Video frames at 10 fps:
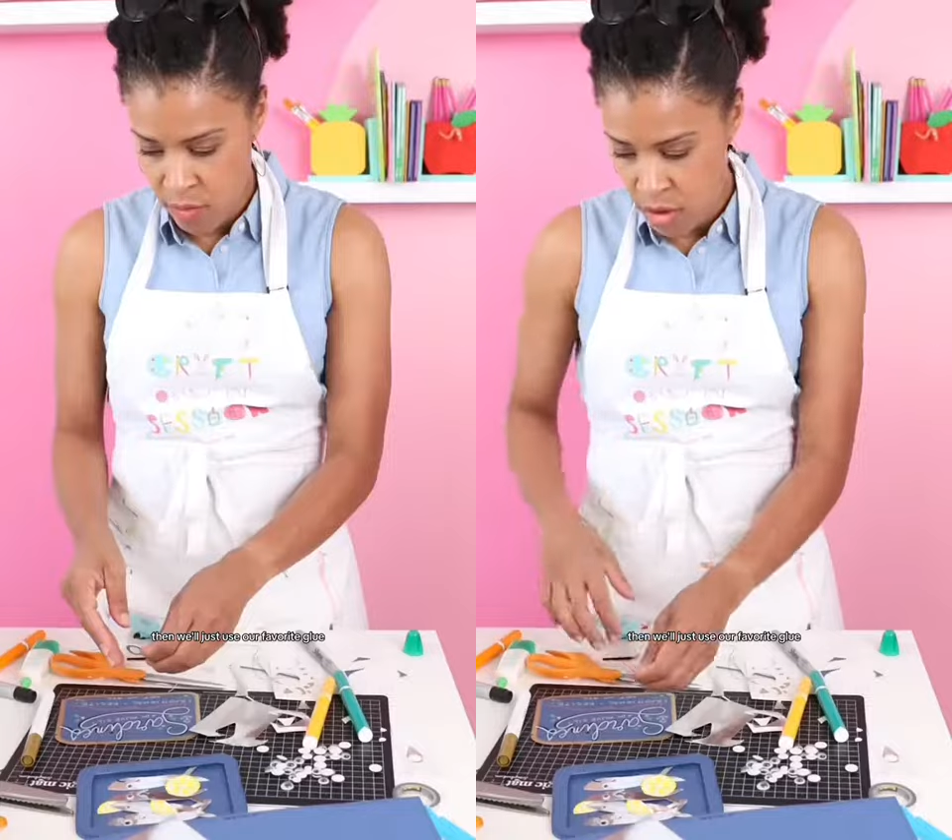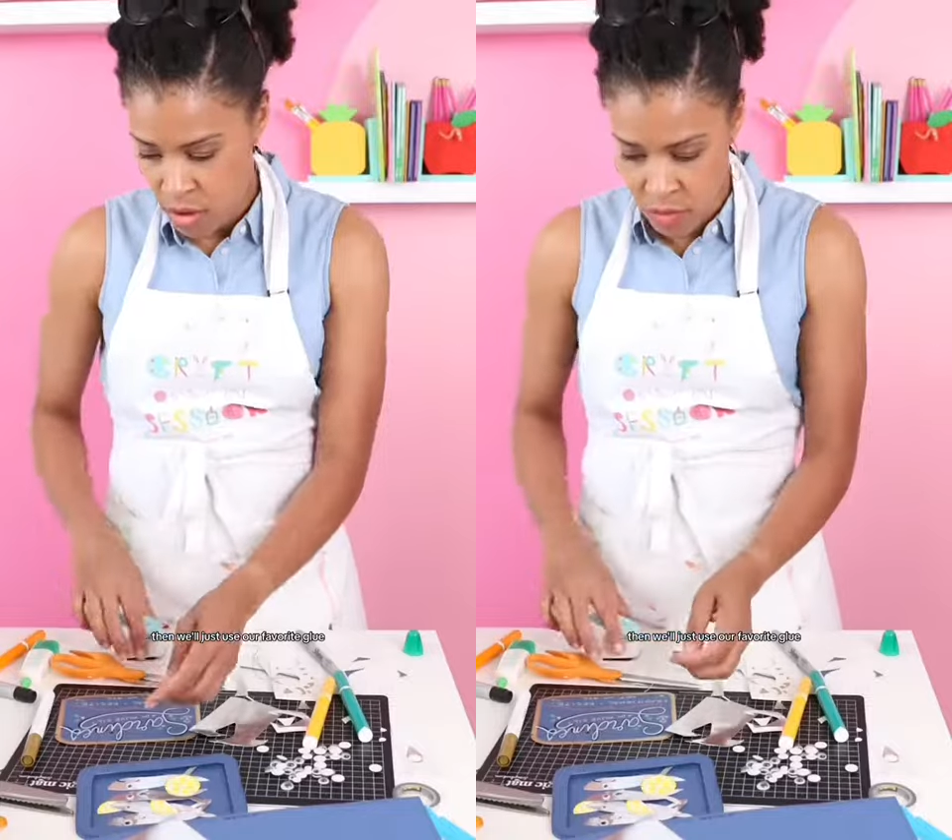
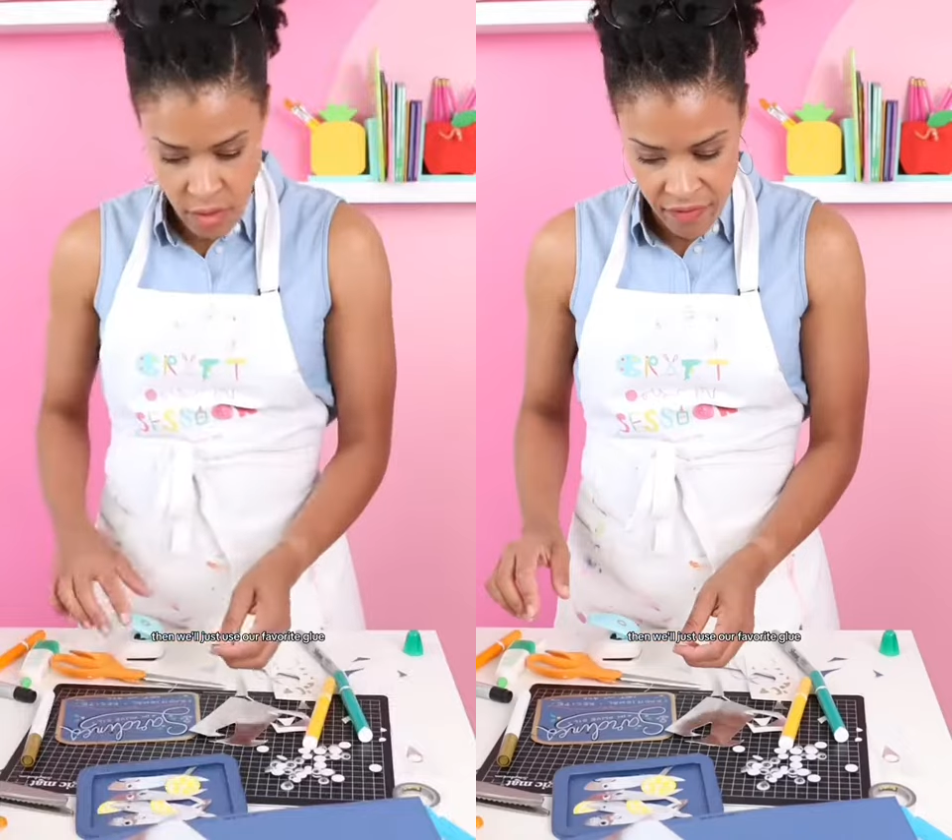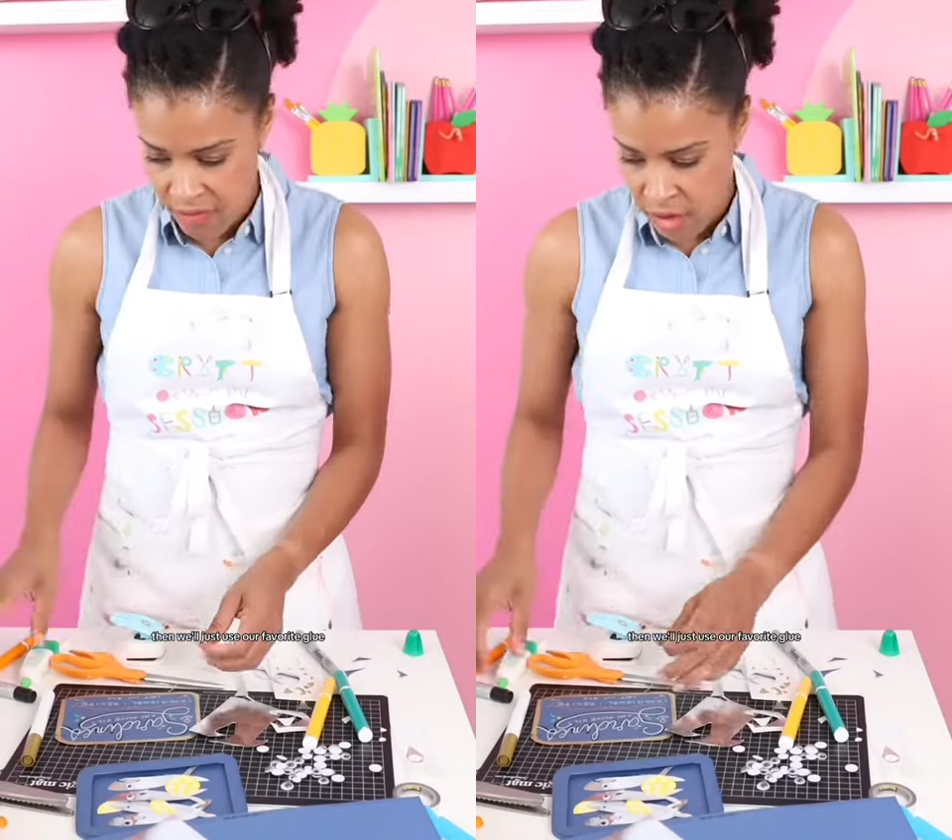we'll just use
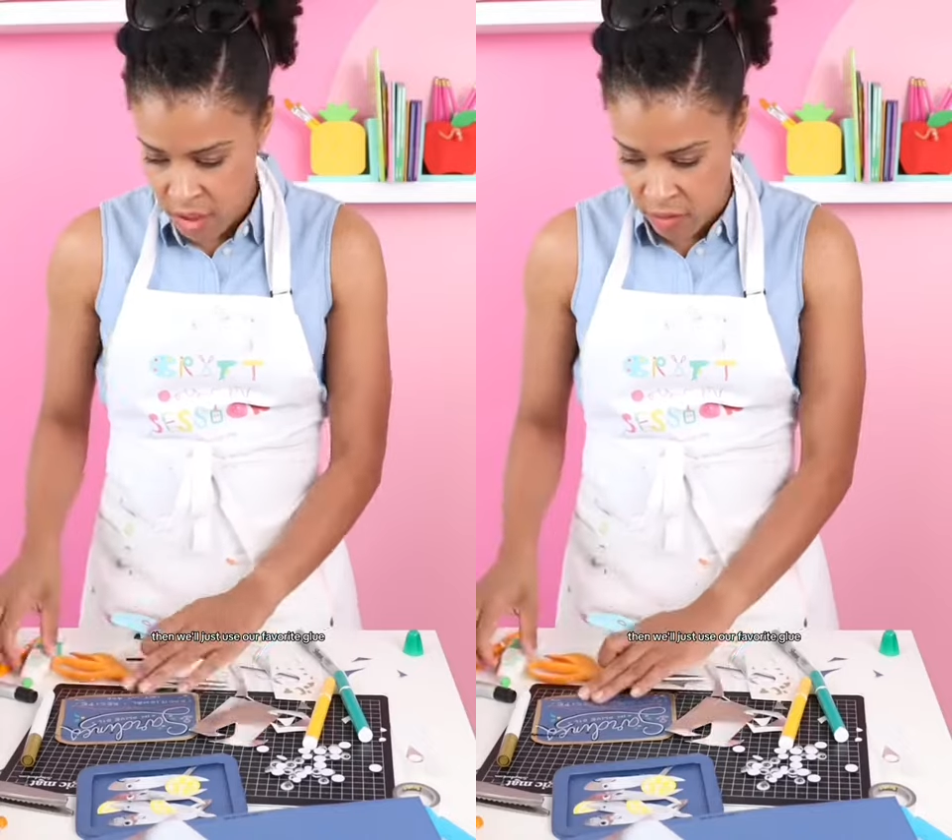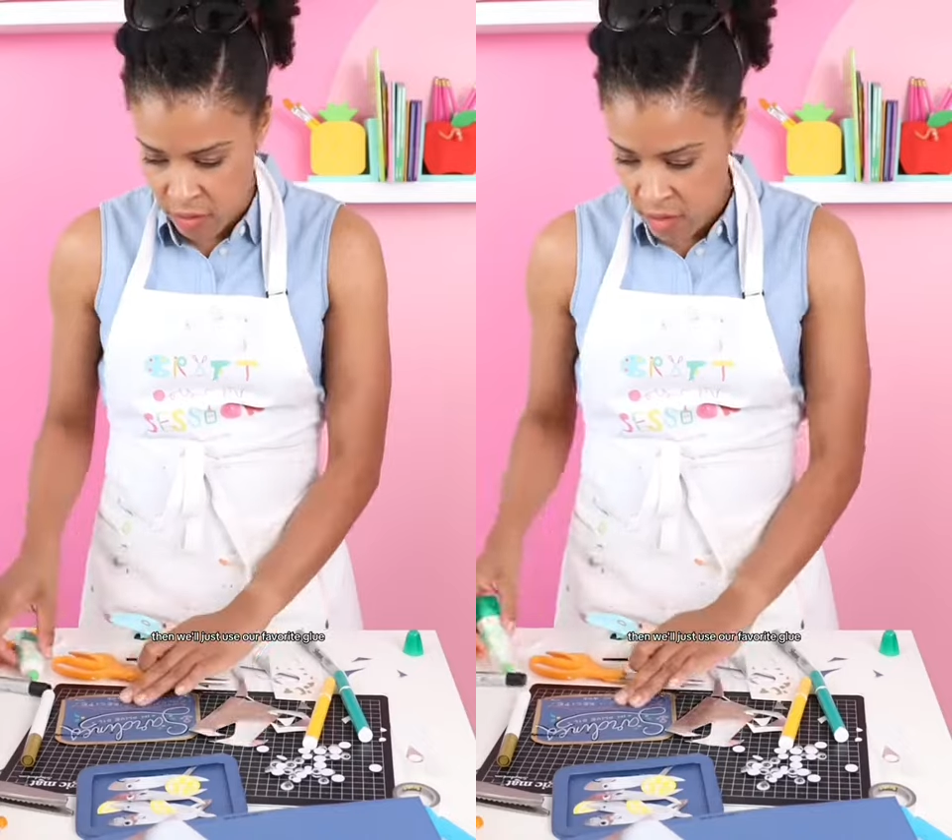our favorite
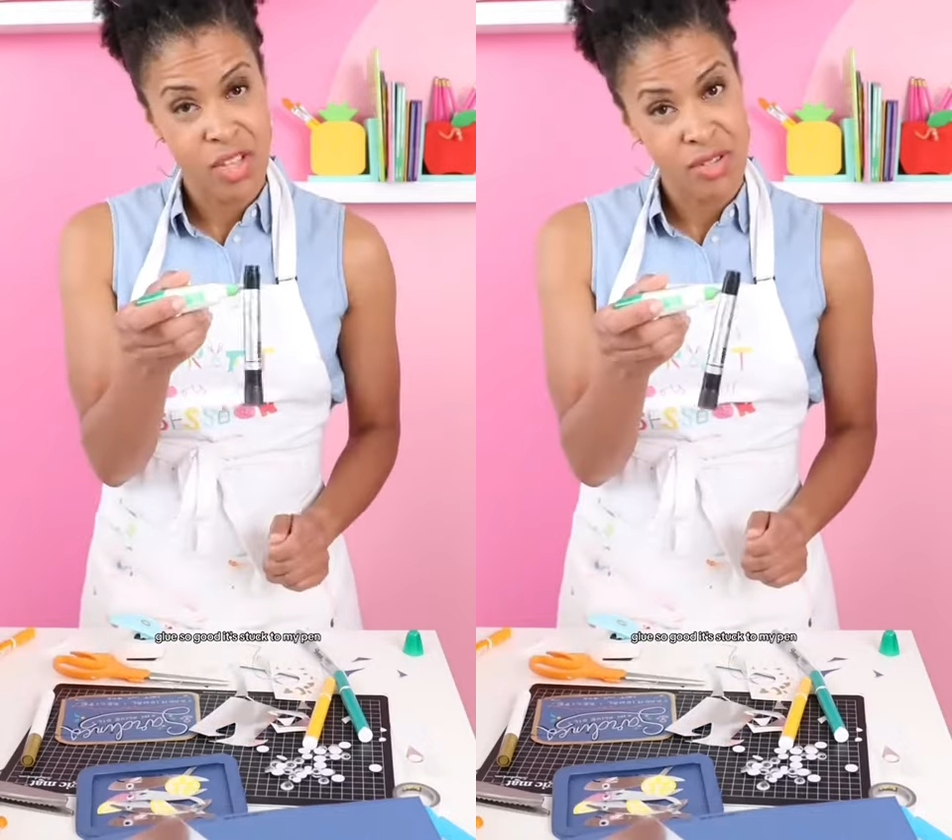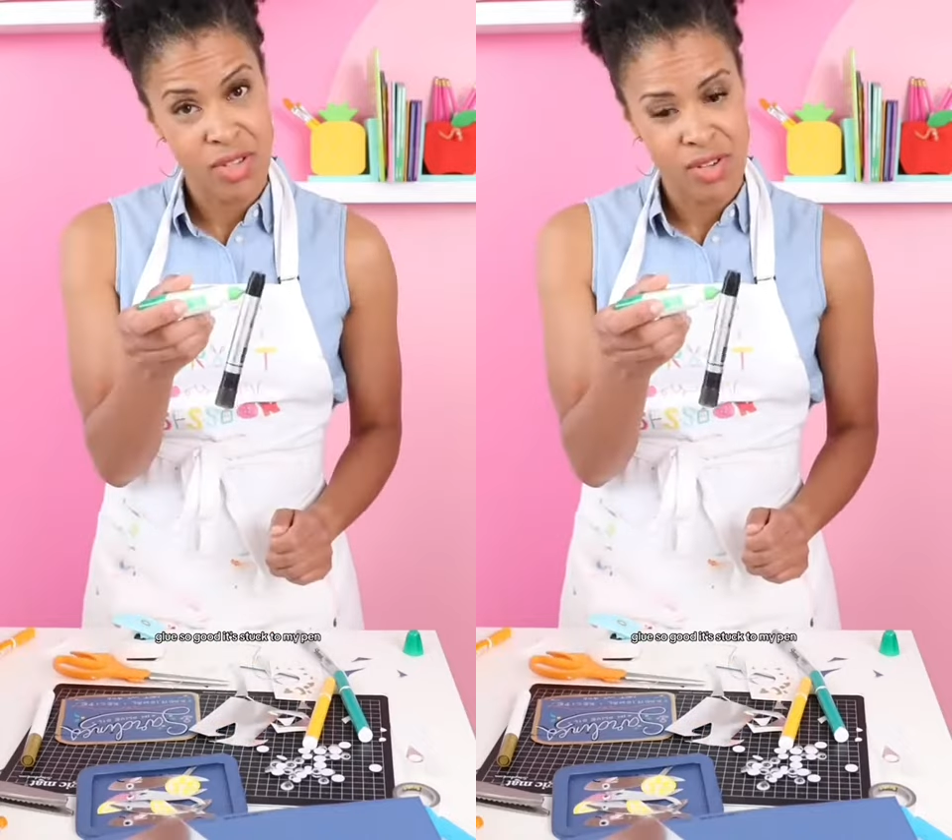glue. Glue's